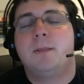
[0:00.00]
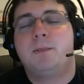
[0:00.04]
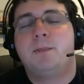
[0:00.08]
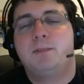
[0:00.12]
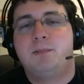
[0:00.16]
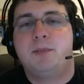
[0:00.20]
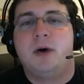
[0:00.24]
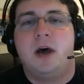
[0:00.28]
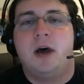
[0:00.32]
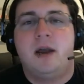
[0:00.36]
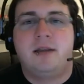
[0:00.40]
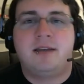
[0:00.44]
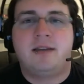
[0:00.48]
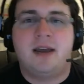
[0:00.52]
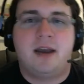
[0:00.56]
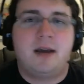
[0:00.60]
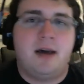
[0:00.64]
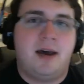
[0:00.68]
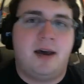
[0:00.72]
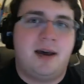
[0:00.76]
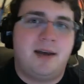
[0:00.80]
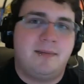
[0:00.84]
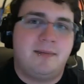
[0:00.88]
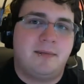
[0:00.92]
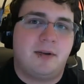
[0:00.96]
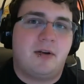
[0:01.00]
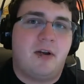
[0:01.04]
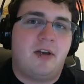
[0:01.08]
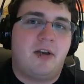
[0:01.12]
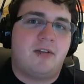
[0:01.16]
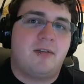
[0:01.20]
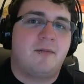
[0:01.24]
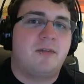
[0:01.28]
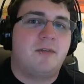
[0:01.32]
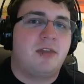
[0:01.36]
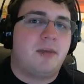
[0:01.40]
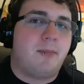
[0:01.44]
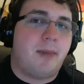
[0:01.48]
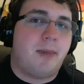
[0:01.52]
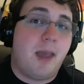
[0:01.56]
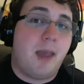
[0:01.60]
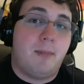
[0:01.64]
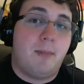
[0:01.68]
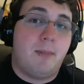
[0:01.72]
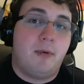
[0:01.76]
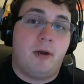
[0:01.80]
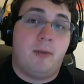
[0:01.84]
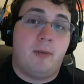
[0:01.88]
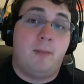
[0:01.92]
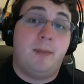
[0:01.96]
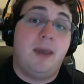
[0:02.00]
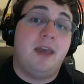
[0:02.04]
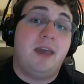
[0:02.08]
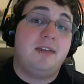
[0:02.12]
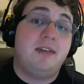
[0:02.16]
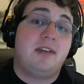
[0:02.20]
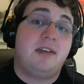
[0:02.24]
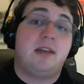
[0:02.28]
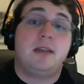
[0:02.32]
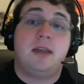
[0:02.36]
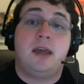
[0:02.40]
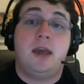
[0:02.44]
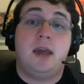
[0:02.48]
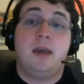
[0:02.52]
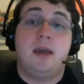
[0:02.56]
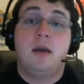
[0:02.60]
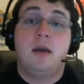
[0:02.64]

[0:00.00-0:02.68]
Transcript: But on digression for the main point, basically,